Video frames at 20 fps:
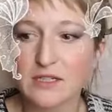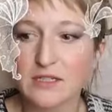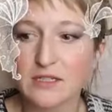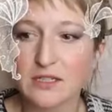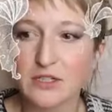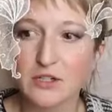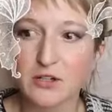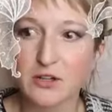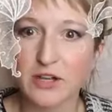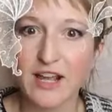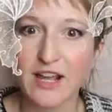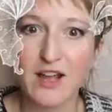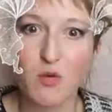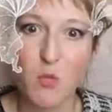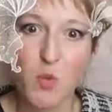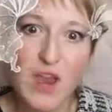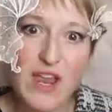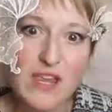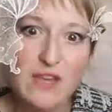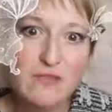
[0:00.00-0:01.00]
you know, like how
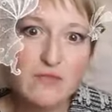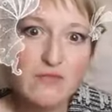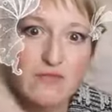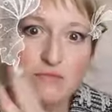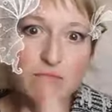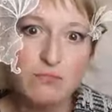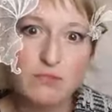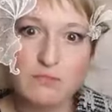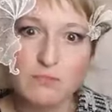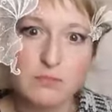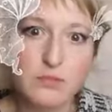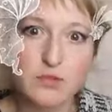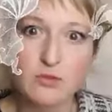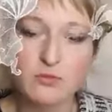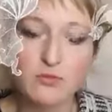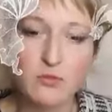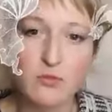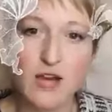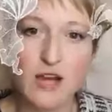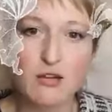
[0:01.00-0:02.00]

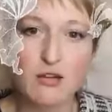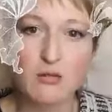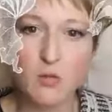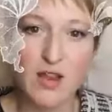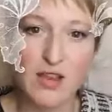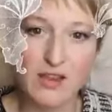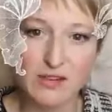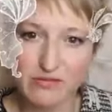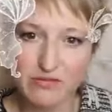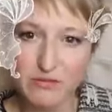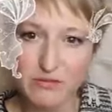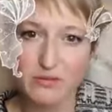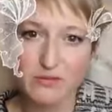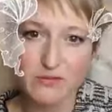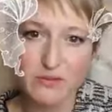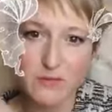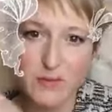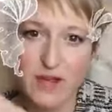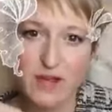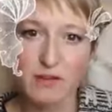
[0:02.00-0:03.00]
a wave
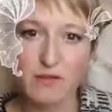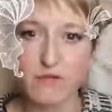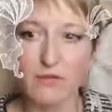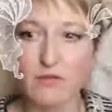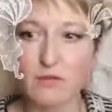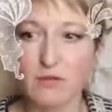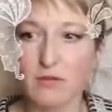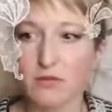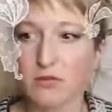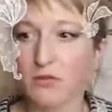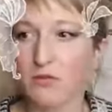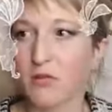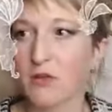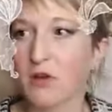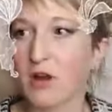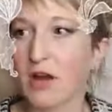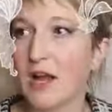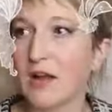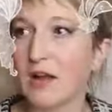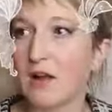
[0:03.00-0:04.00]
moves back and forth, or
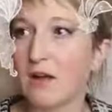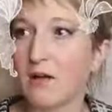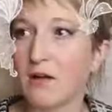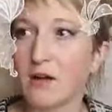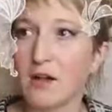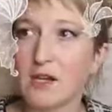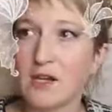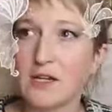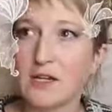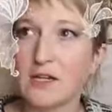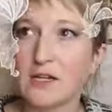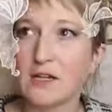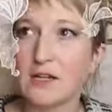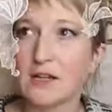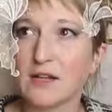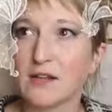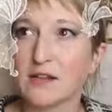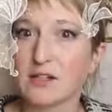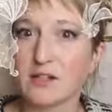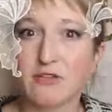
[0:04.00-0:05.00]
how
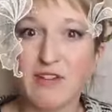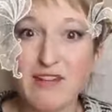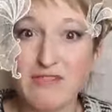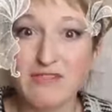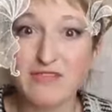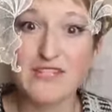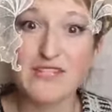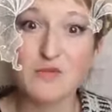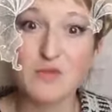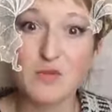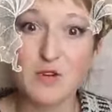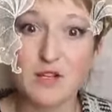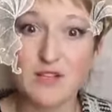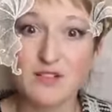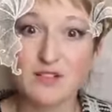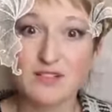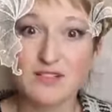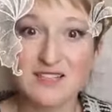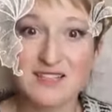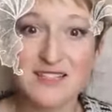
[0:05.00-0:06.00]
gravity
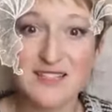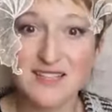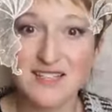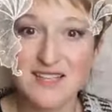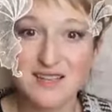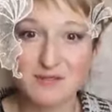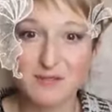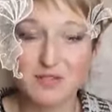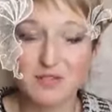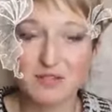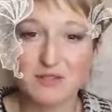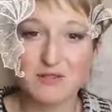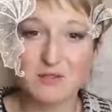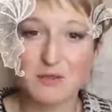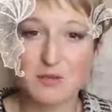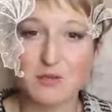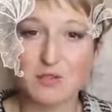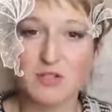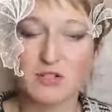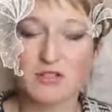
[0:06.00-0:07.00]
works. It's the same with our
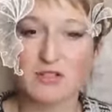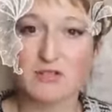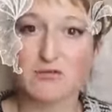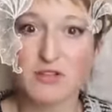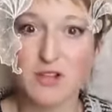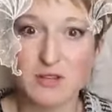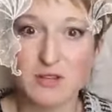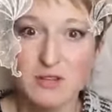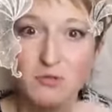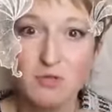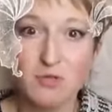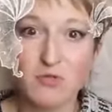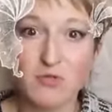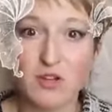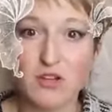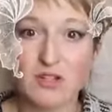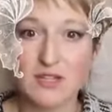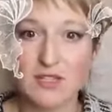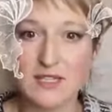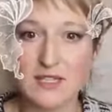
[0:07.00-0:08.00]
emotions. The more we
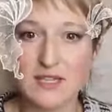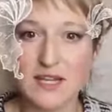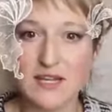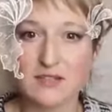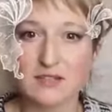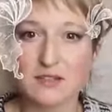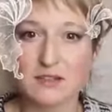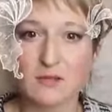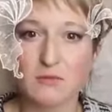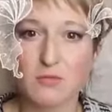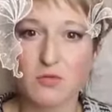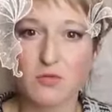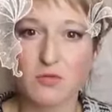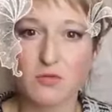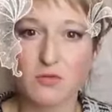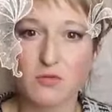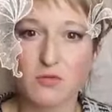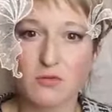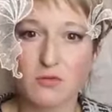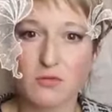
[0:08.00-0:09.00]
understand, the
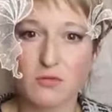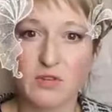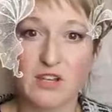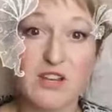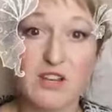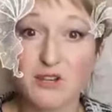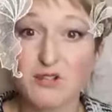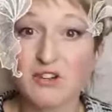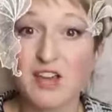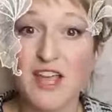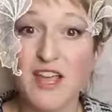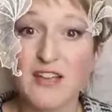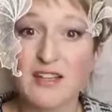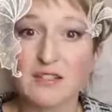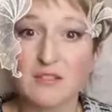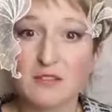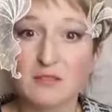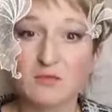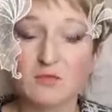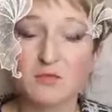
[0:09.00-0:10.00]
more we can
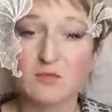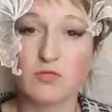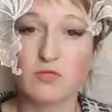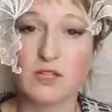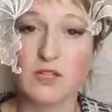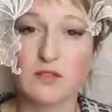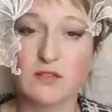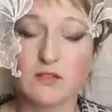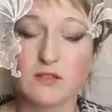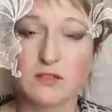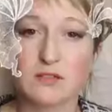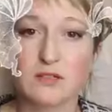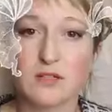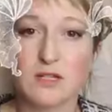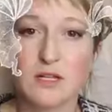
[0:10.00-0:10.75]
create, the more we can